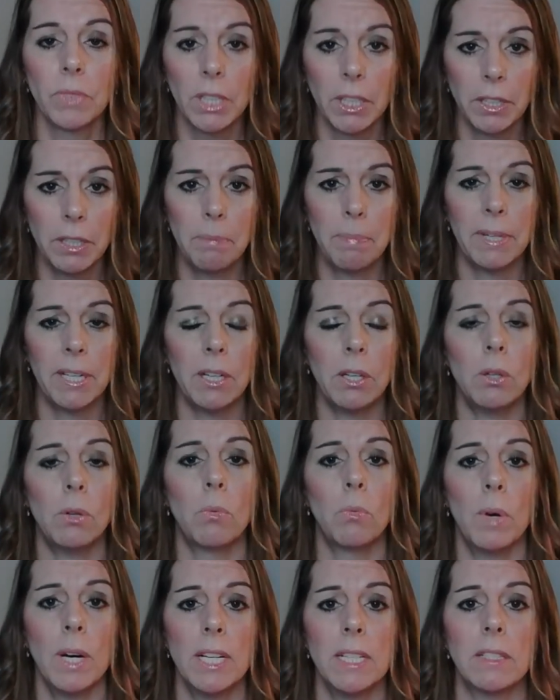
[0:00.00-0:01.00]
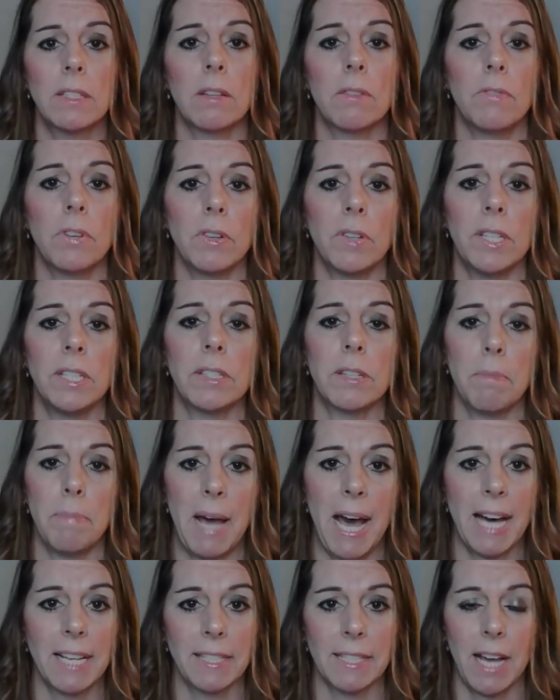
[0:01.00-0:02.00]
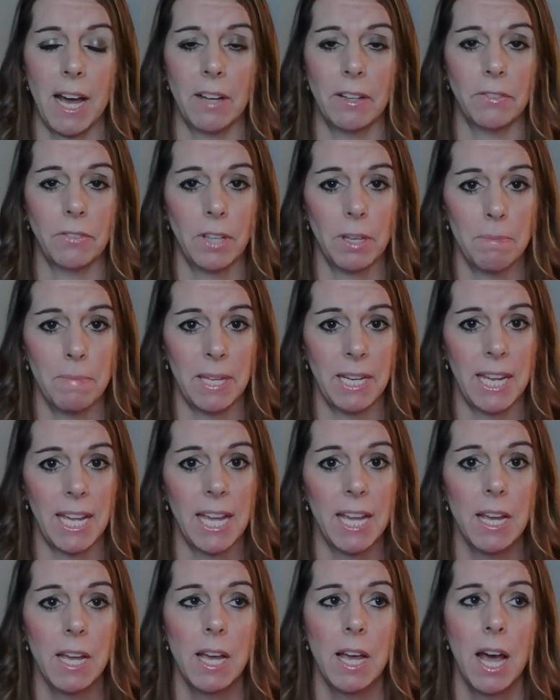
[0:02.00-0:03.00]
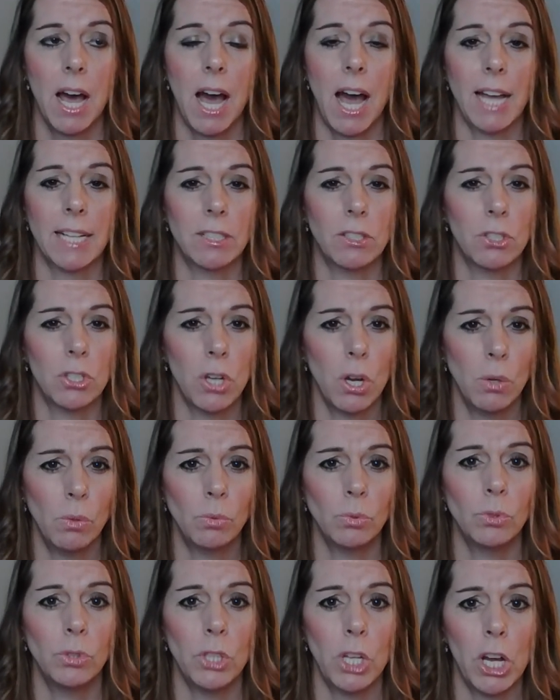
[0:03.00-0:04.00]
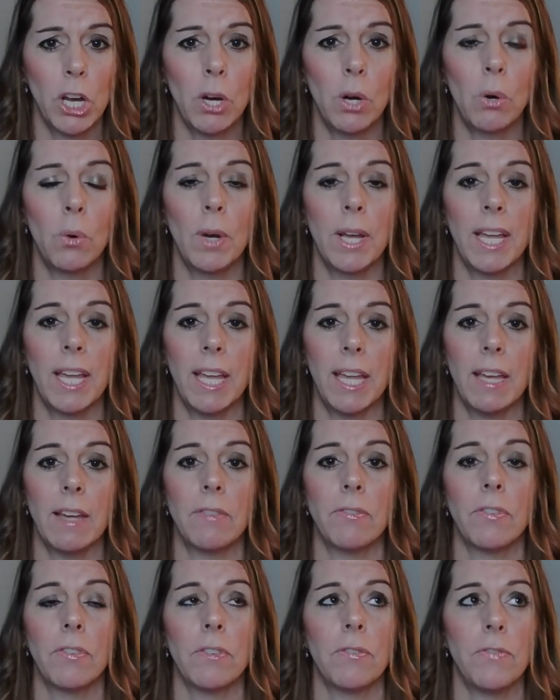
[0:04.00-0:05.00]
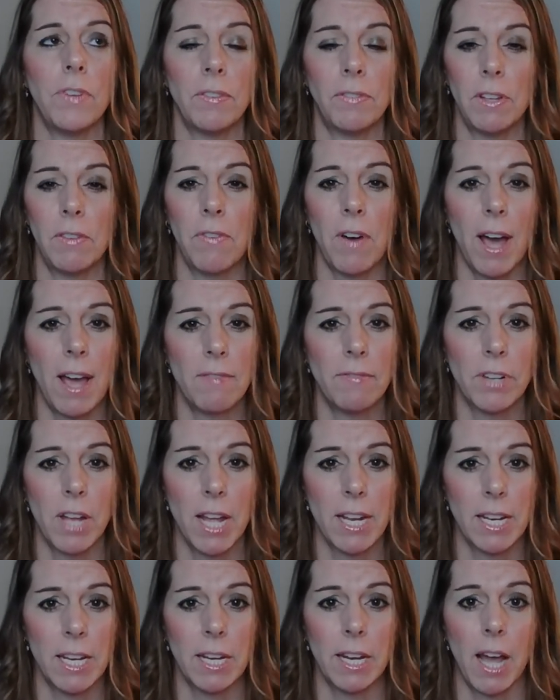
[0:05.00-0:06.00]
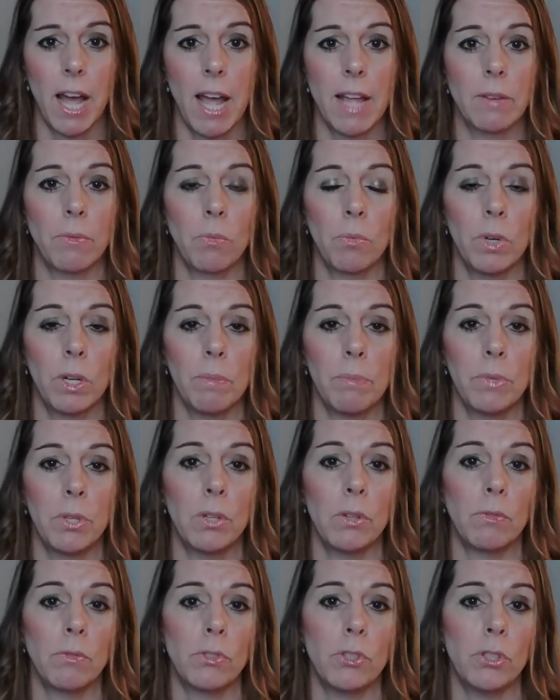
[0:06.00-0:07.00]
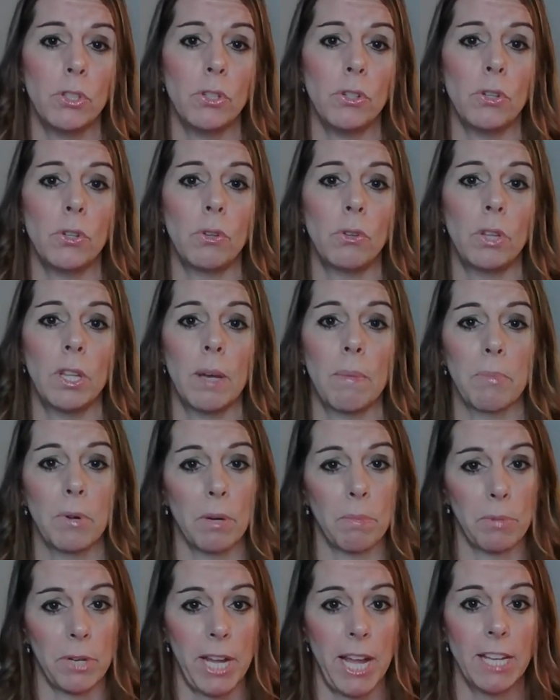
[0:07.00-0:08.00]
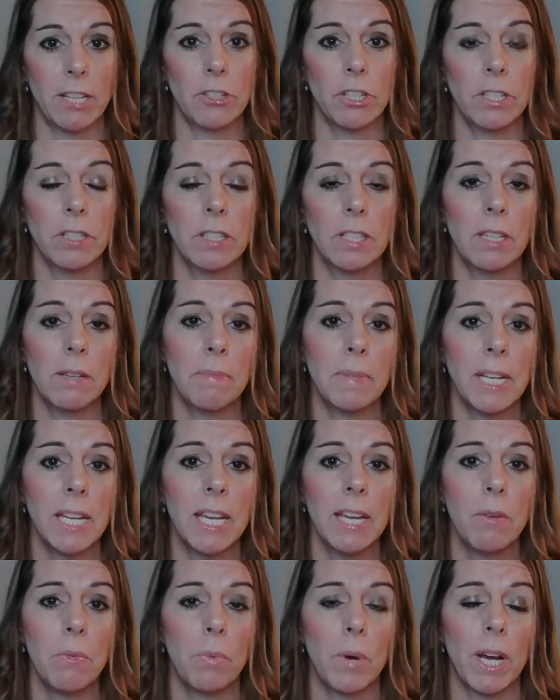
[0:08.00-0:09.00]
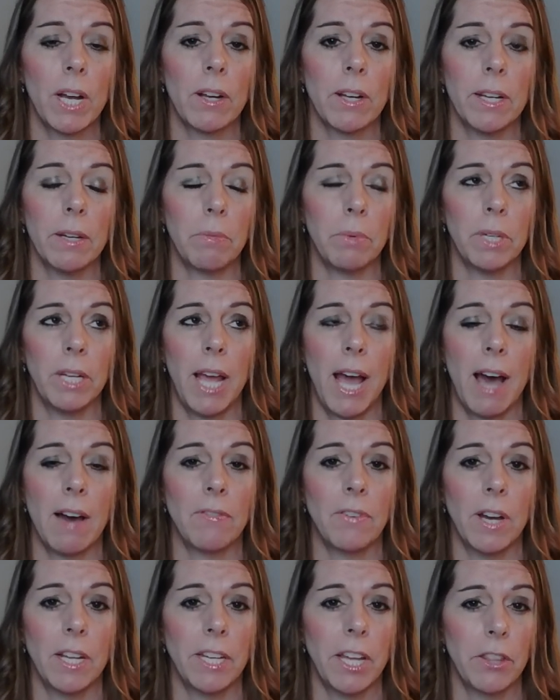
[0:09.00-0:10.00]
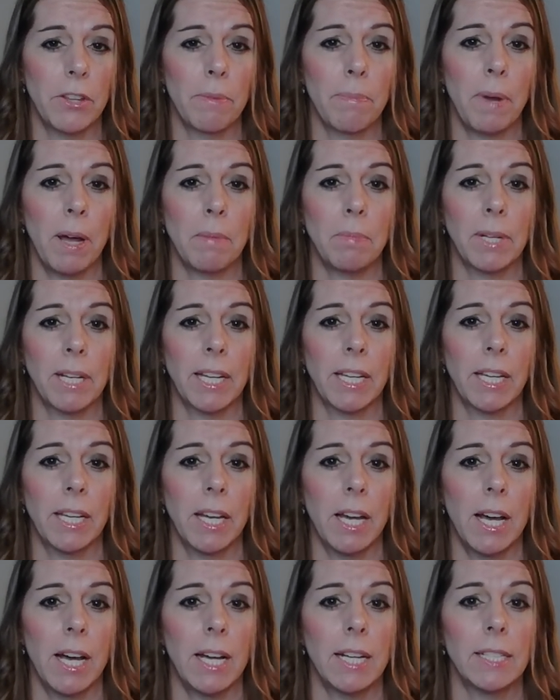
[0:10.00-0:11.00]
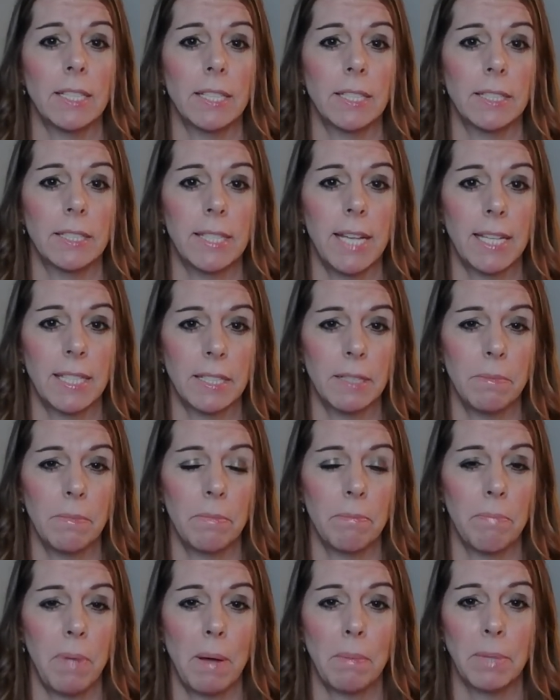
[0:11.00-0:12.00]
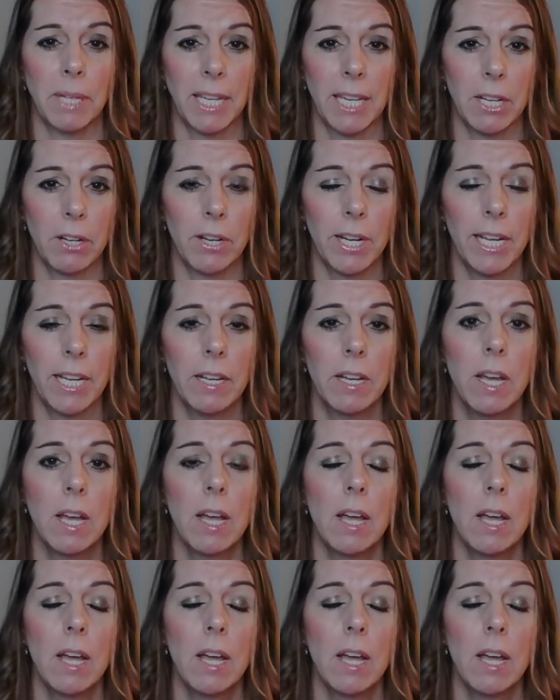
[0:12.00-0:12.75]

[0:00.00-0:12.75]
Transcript: The bill was voted to pass out of committee. I don't know if 5599 will move to the Appropriations Committee, where it would have another public hearing,